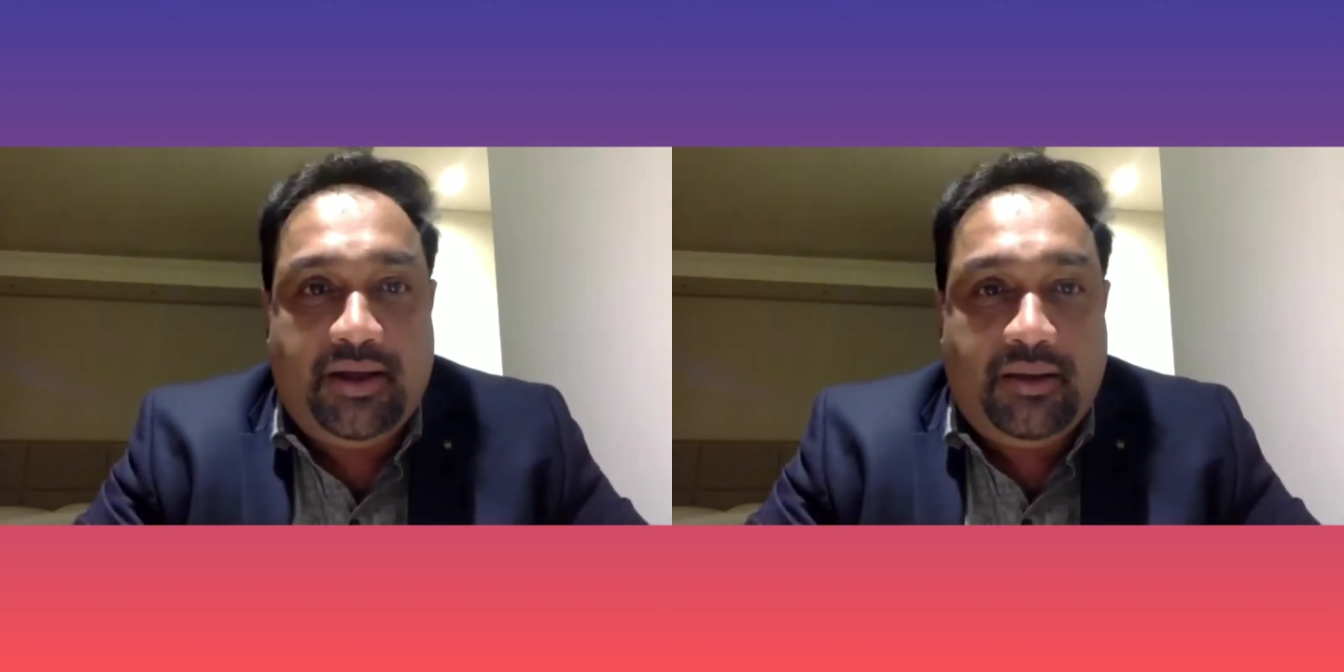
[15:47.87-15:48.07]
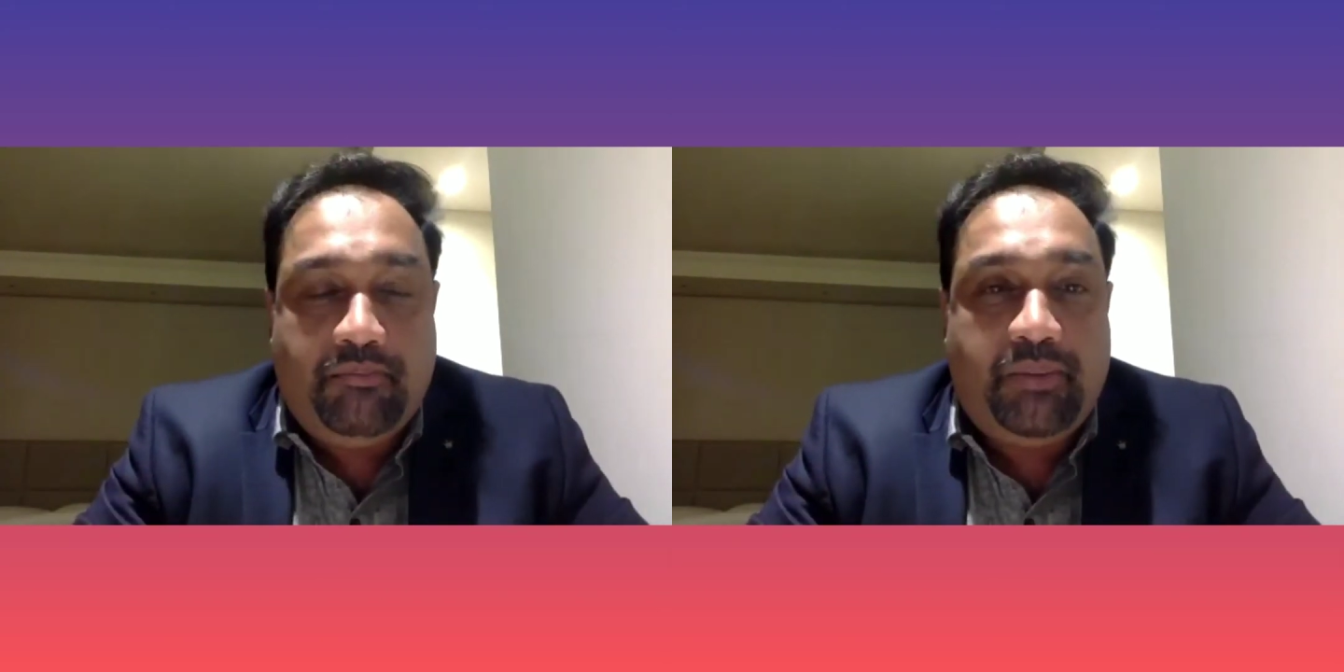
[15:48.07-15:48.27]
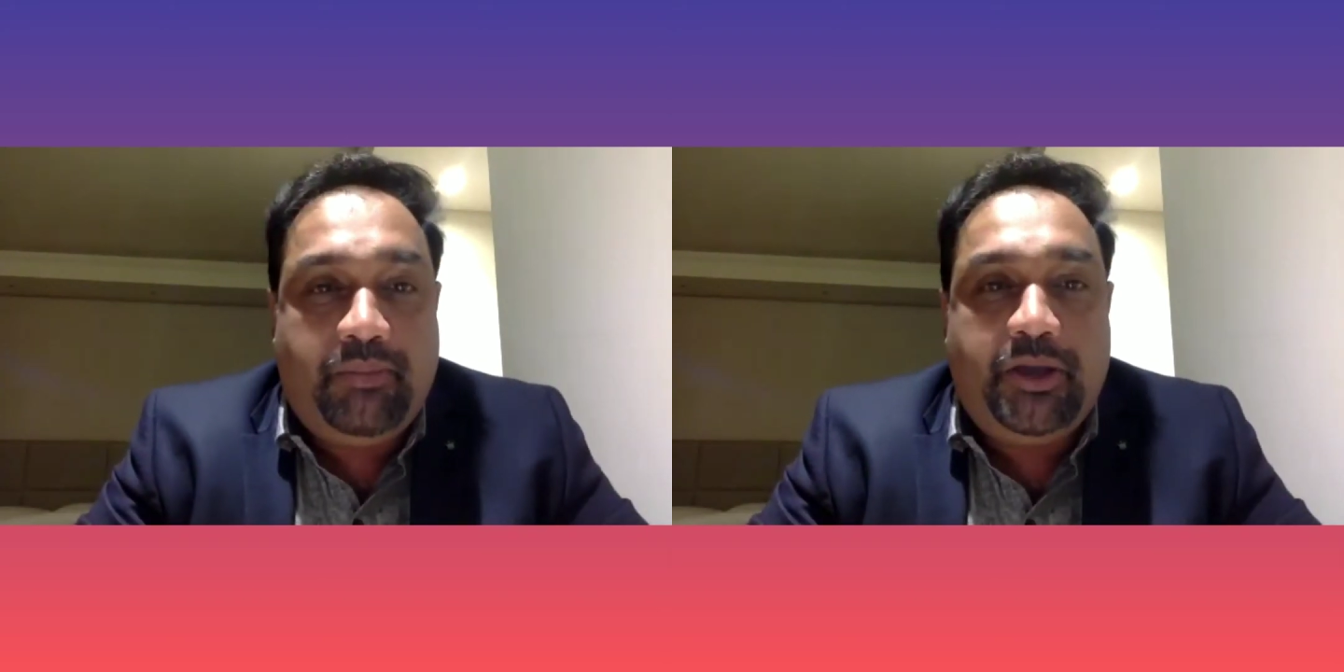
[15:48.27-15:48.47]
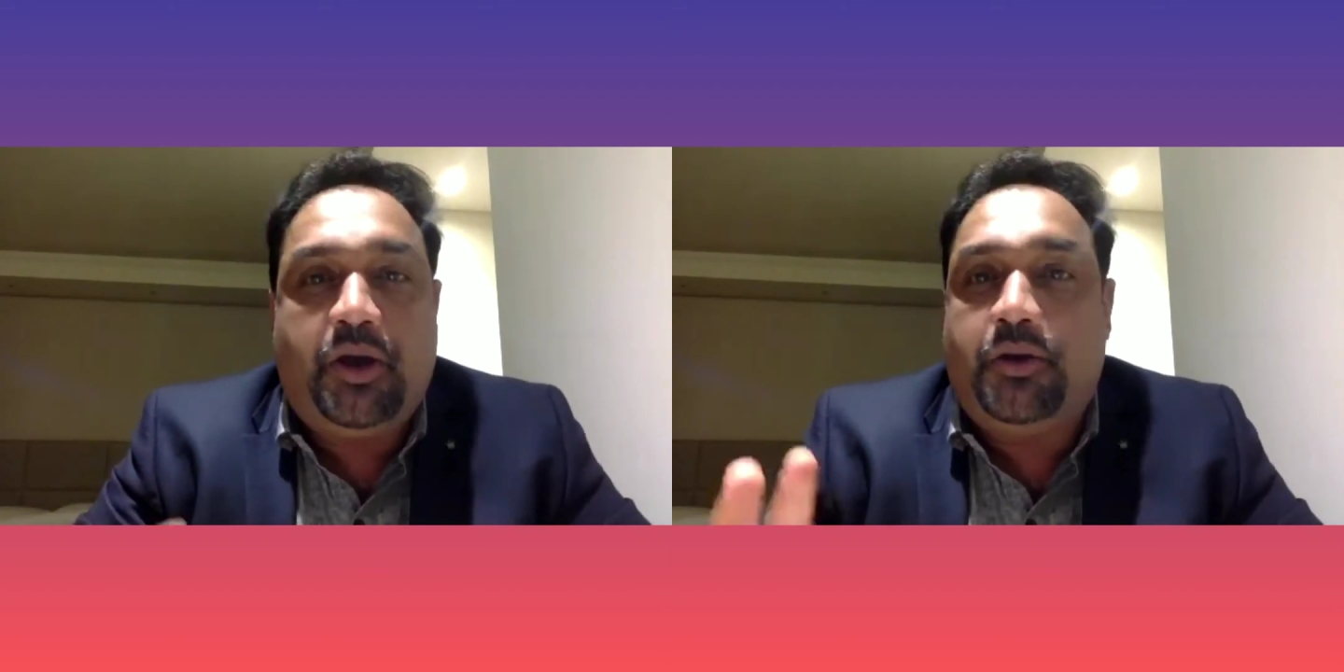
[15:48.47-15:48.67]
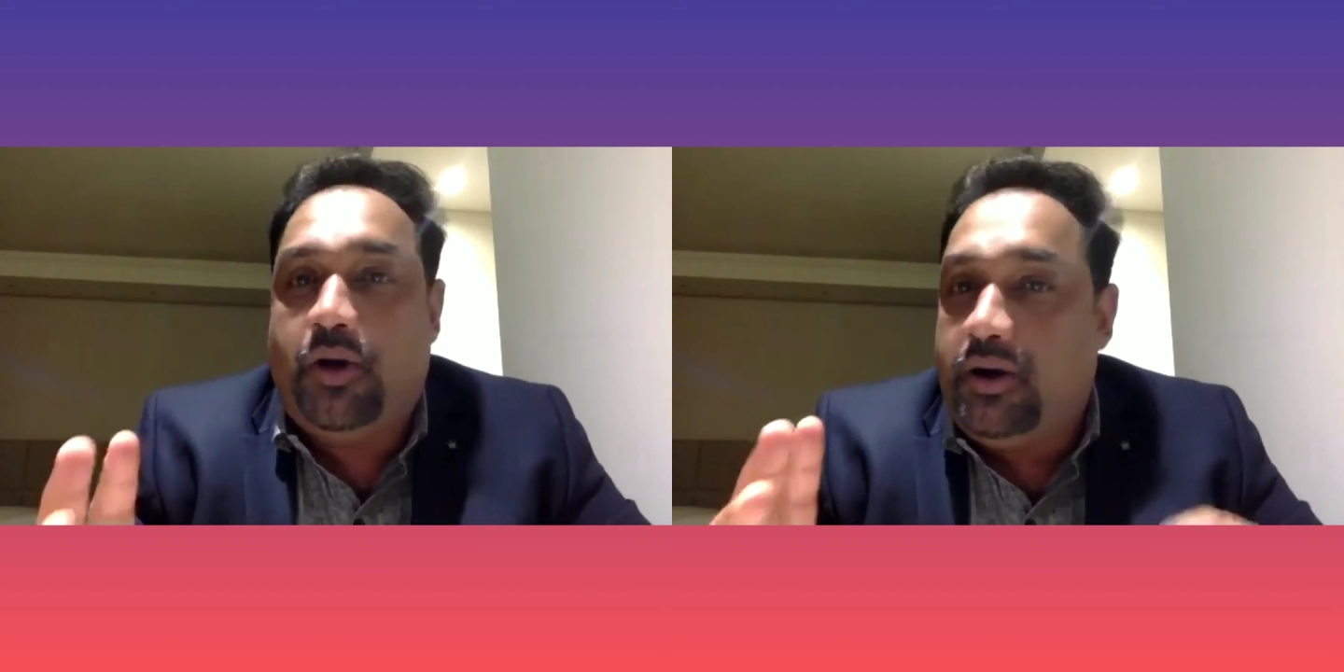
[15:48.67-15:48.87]
Maybe you
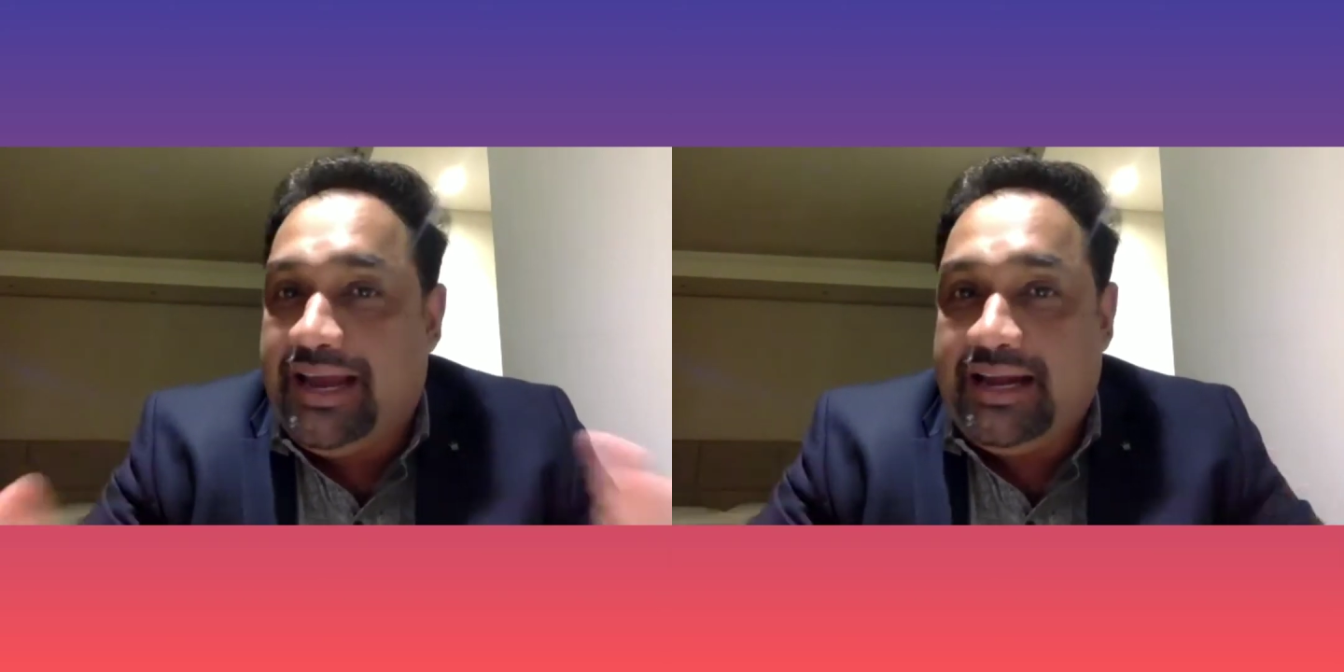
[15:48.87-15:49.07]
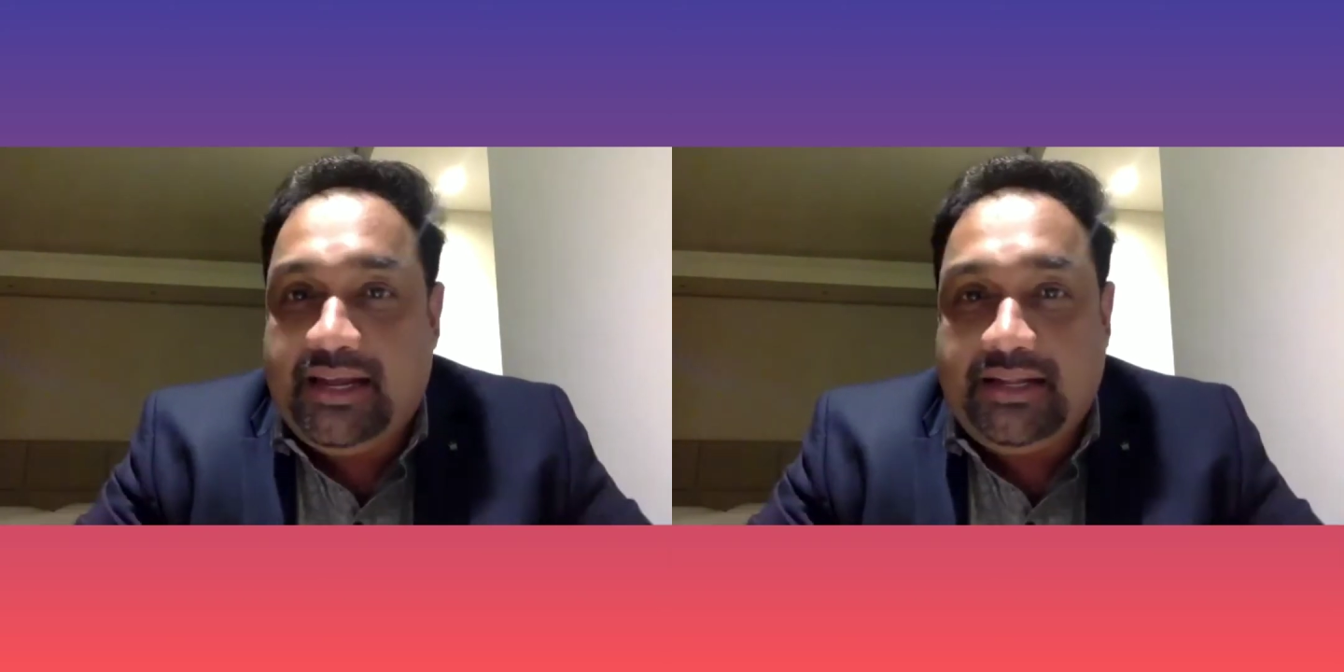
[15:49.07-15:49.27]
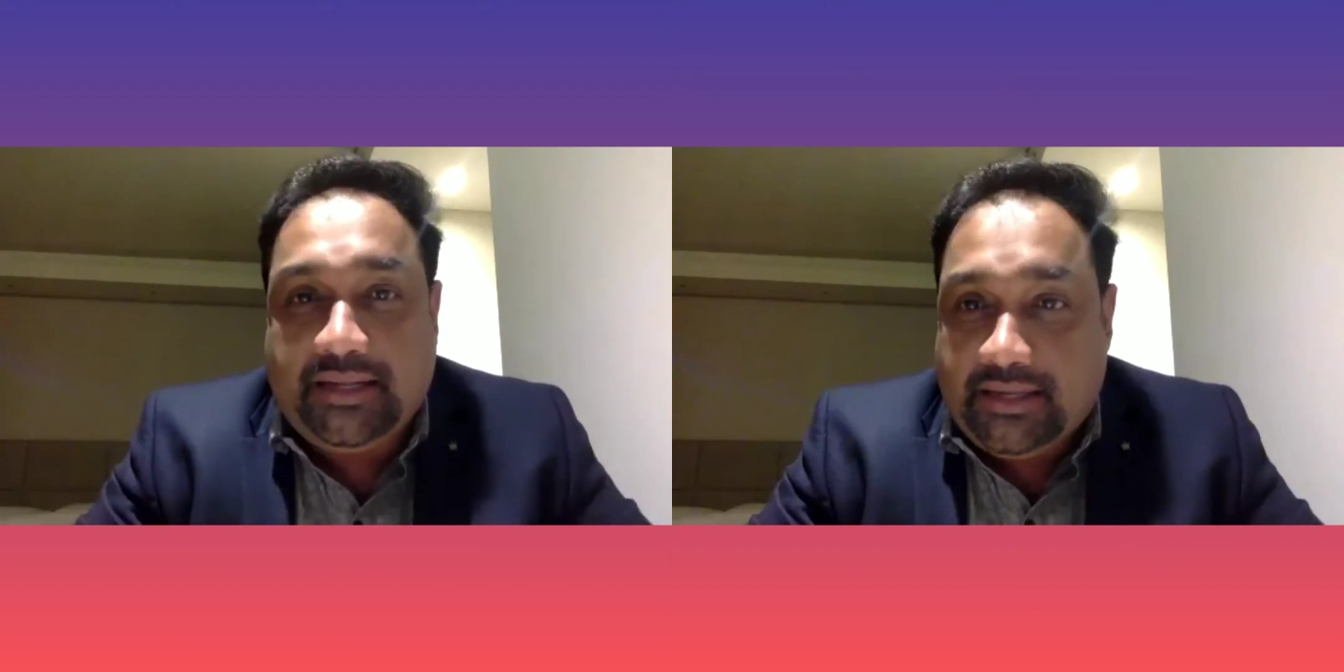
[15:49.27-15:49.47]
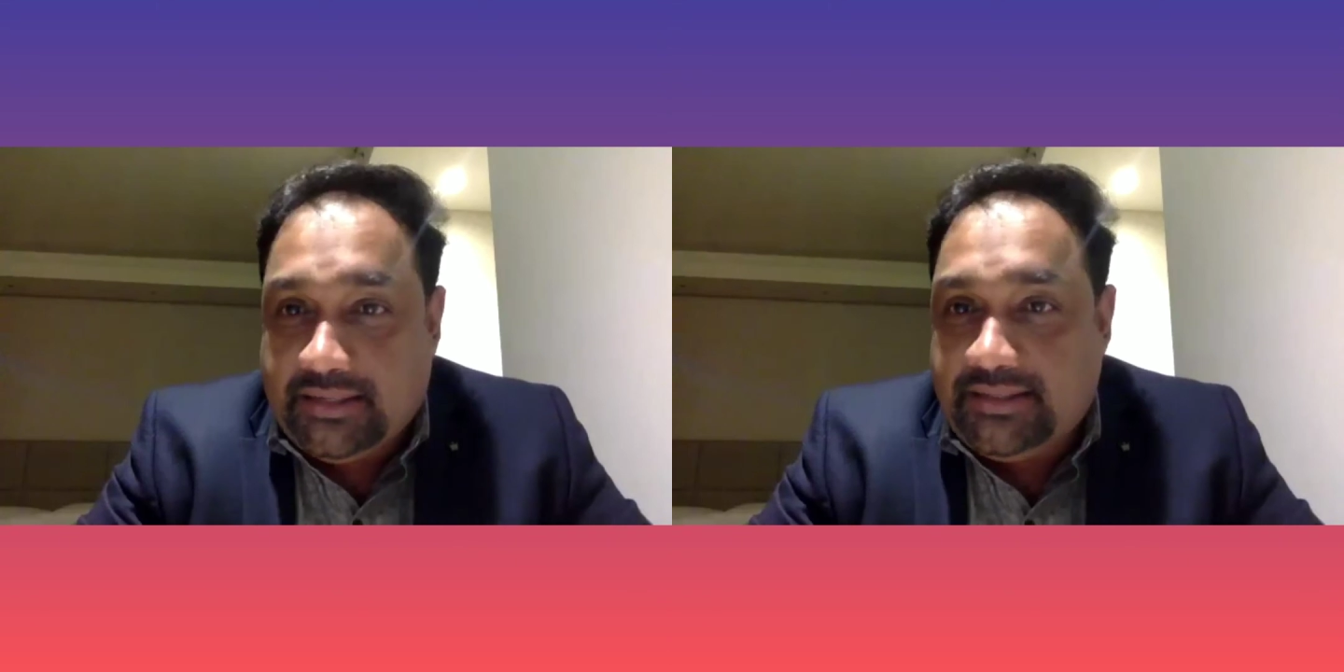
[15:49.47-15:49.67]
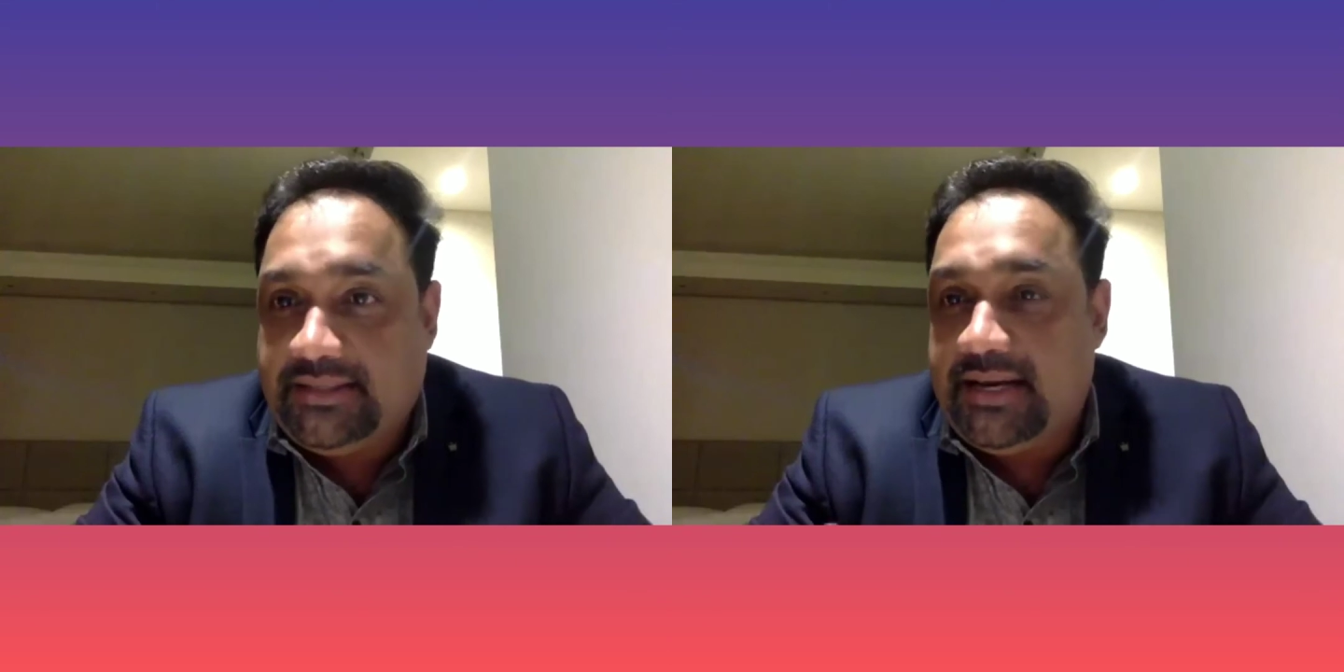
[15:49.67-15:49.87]
are not getting the
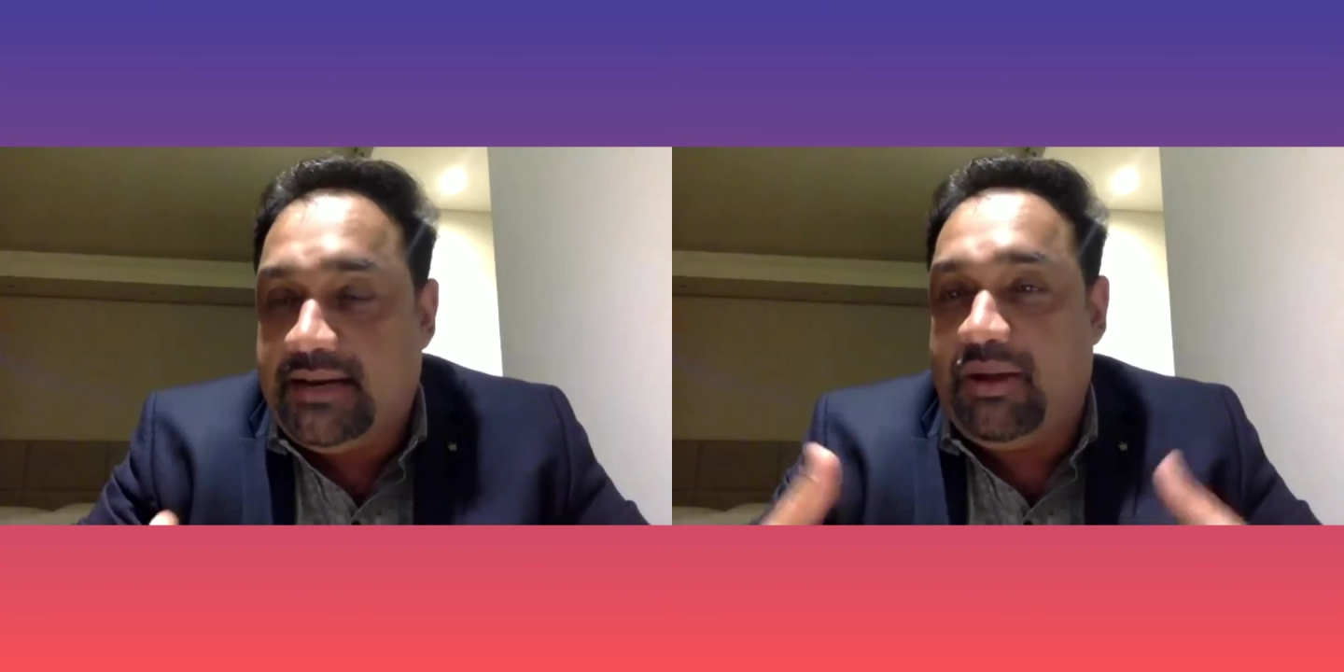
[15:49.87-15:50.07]
result,